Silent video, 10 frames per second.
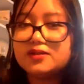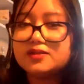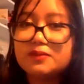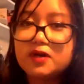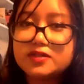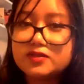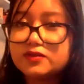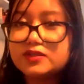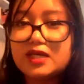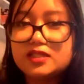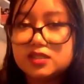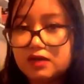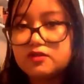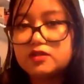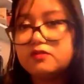some articles say
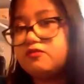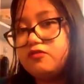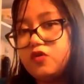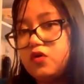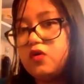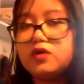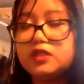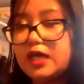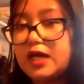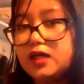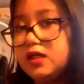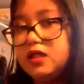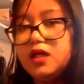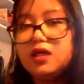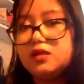seven, four, nine,